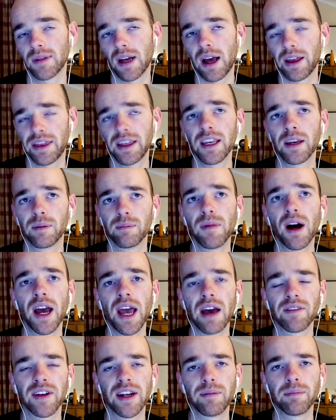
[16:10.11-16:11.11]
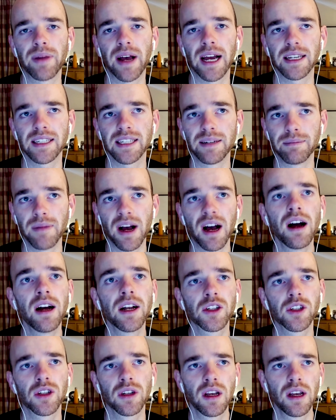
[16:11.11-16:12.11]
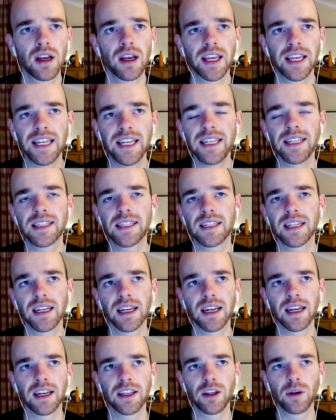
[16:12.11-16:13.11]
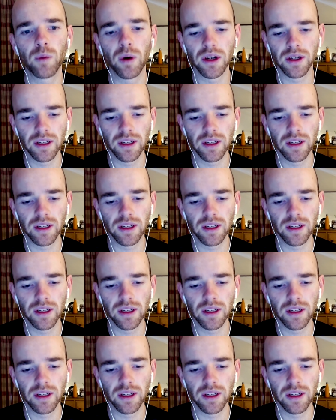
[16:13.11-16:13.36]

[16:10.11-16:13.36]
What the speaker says: I think it might have an impact in March. He needs to.